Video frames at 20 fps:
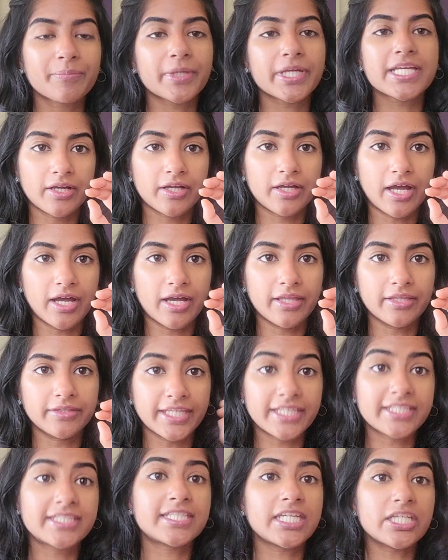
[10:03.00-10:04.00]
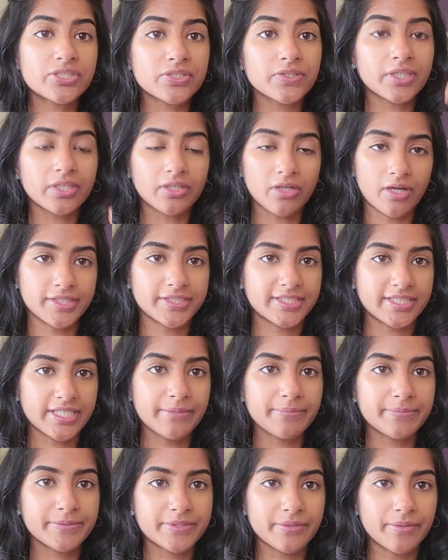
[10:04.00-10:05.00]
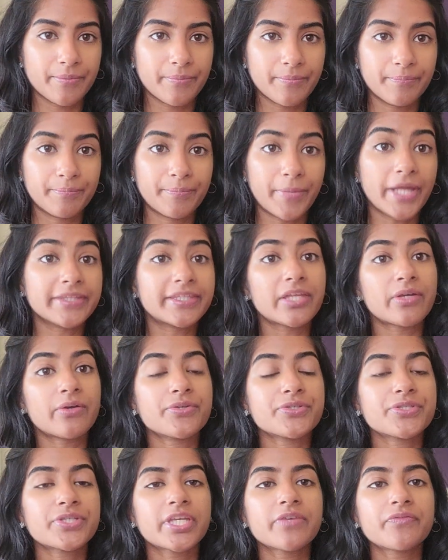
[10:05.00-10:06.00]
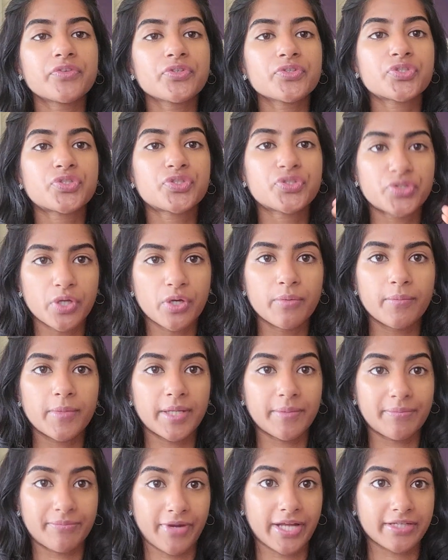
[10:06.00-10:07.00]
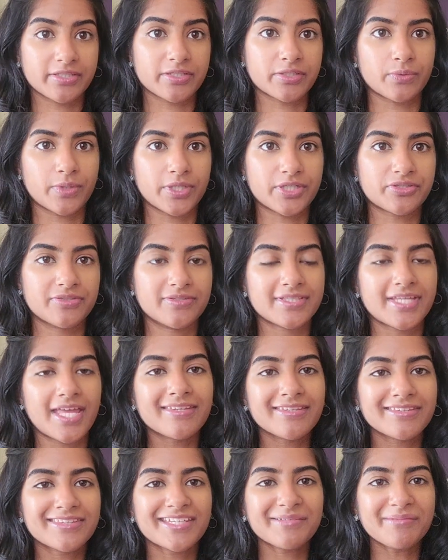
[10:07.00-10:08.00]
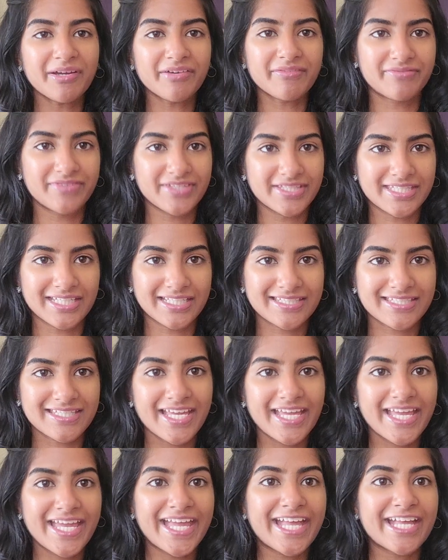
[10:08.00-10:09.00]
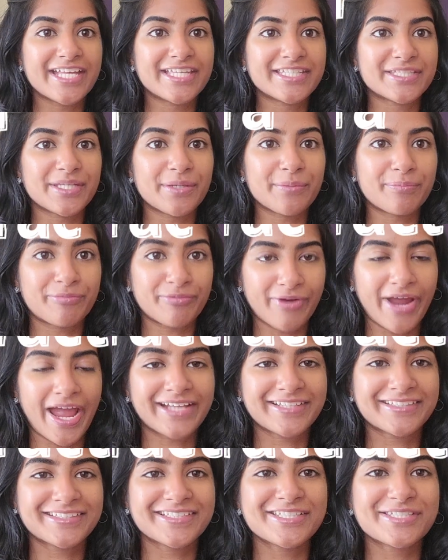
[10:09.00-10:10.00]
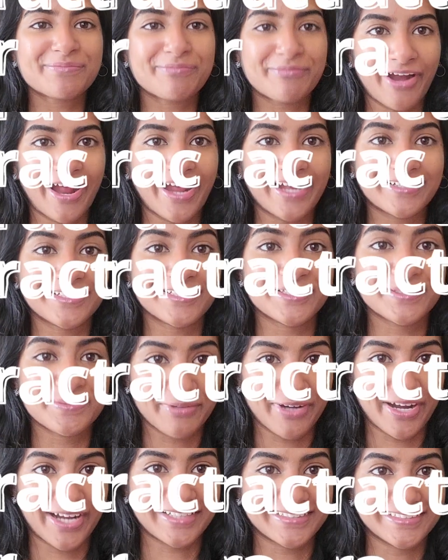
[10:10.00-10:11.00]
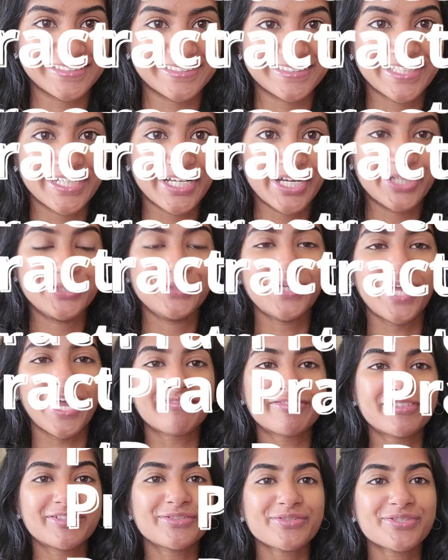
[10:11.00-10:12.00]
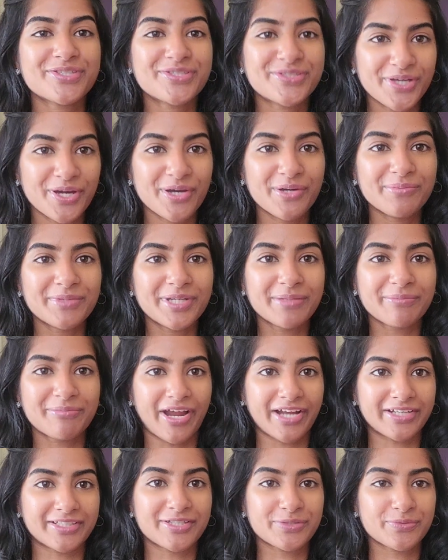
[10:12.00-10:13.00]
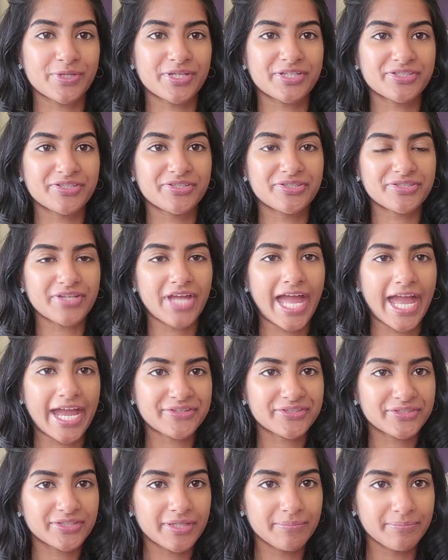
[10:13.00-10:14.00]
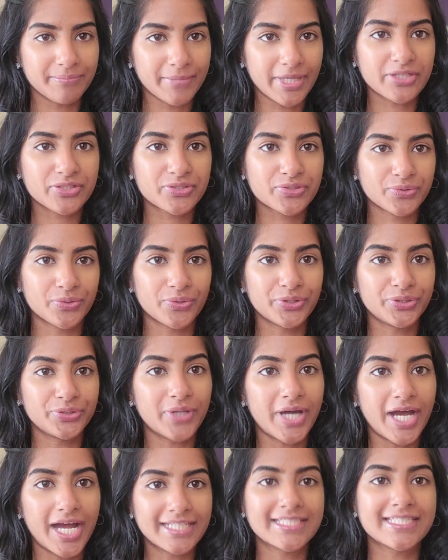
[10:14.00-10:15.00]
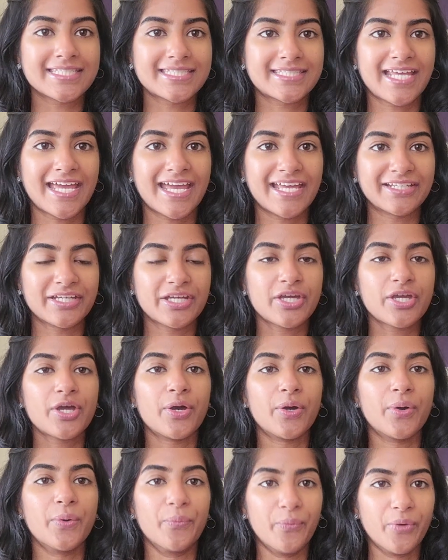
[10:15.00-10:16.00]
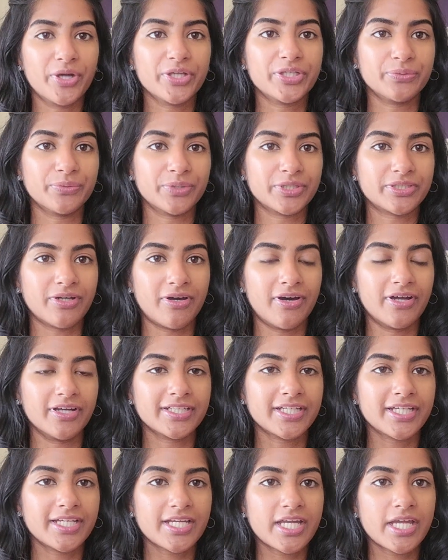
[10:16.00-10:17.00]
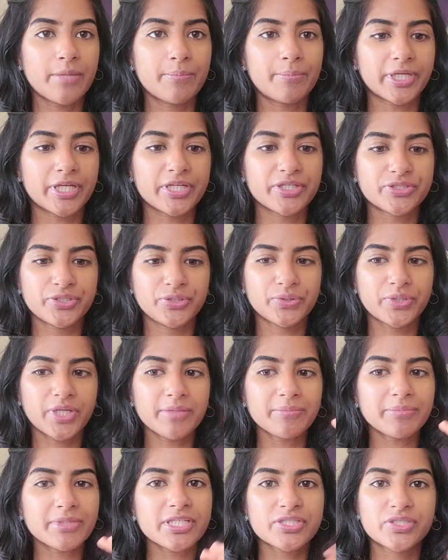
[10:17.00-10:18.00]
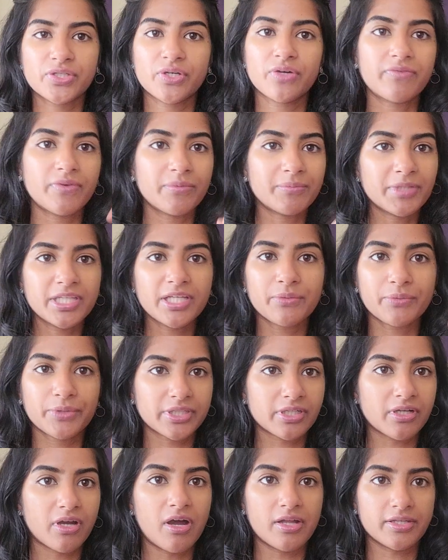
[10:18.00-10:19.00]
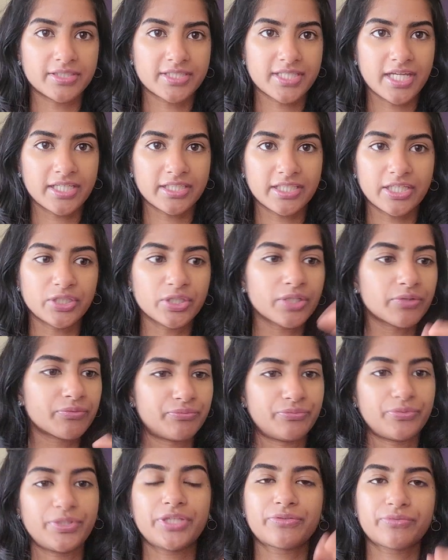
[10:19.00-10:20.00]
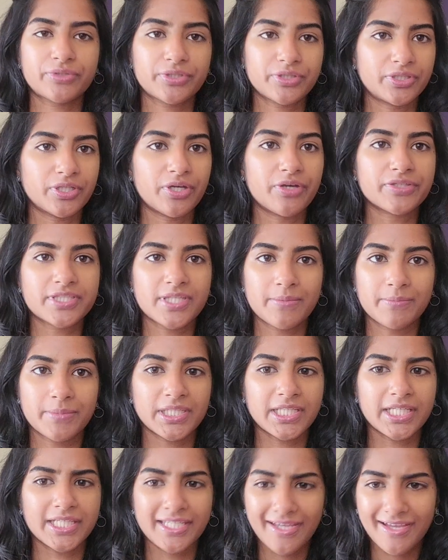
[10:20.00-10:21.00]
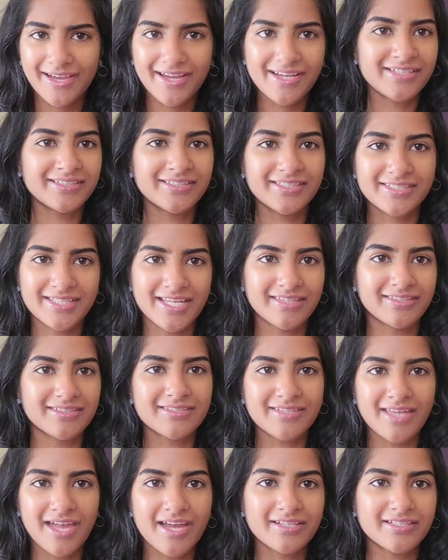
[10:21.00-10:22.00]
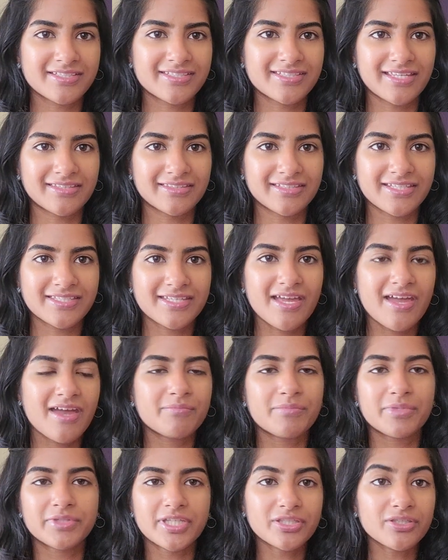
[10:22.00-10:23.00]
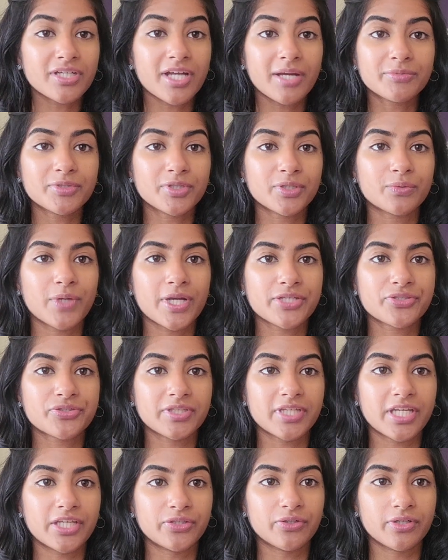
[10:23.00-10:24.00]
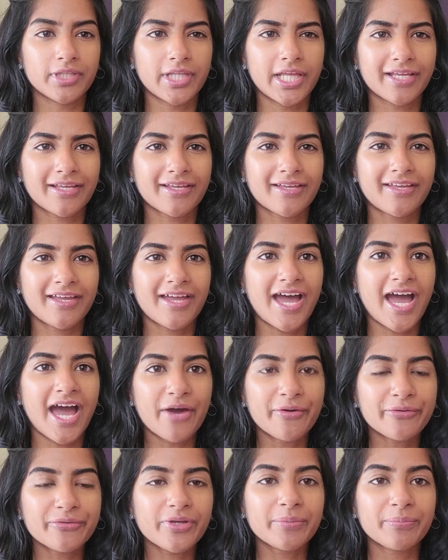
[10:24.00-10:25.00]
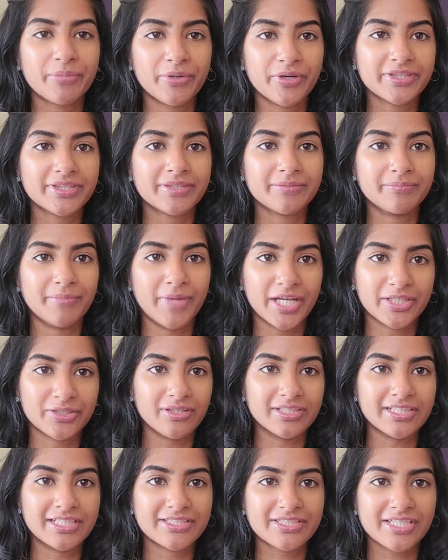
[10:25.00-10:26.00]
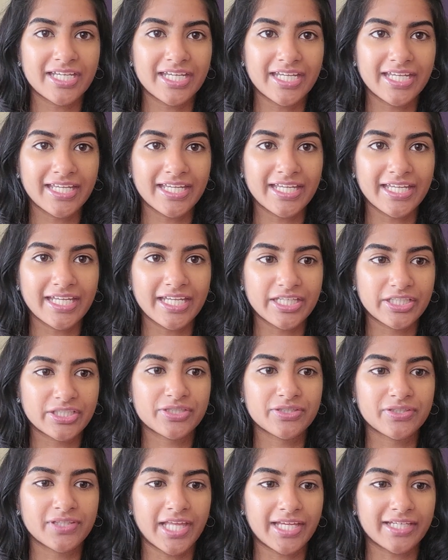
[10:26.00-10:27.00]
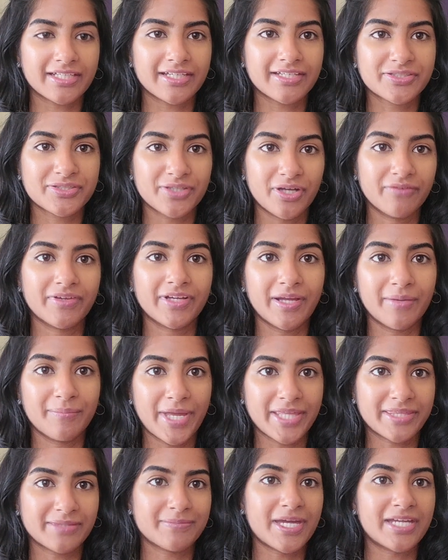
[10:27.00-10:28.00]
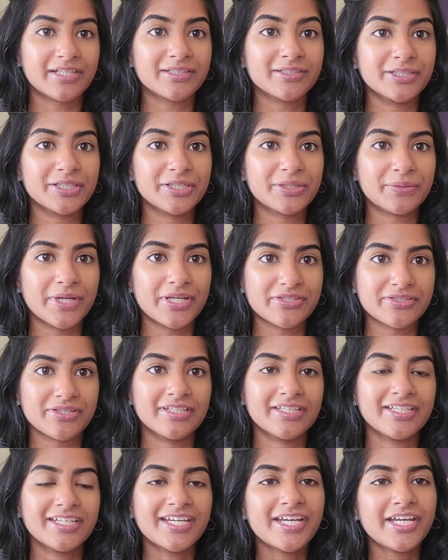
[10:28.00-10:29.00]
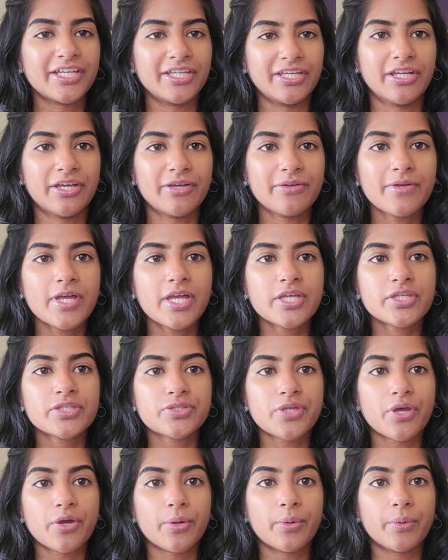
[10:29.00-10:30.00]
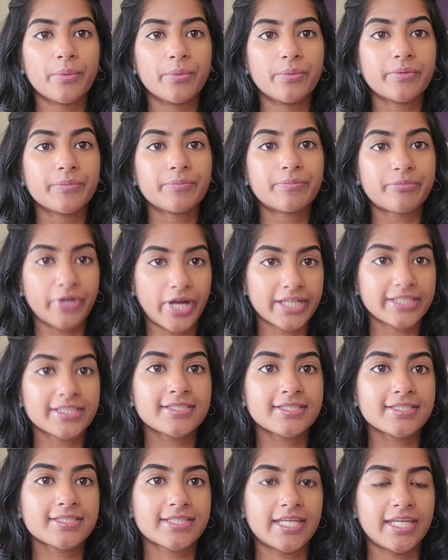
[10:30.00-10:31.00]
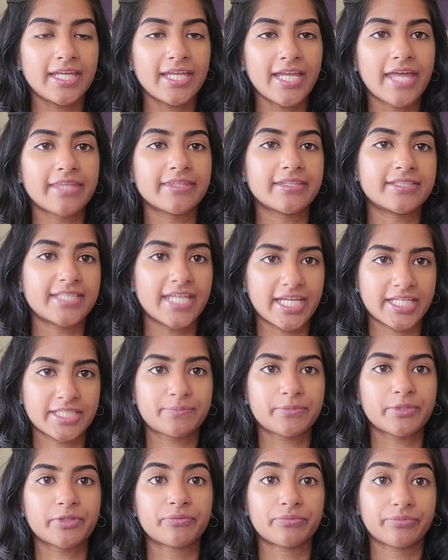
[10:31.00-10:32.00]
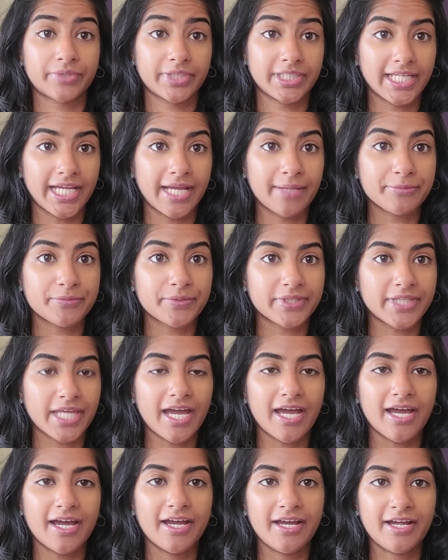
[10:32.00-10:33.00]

because they teach you the concepts, but they also give you so many practice questions. And the thing about physics is practice, practice, practice. You have to do so many practice questions to actually make sure you understand what you were taught. Because you can be so familiar with the content and you can read through your notes and be like, yeah, I understand this, but then you come to a question and you're like, how do I put my knowledge into like solving a mathematical equation, you know? So practice is key, and the textbook really helps with that.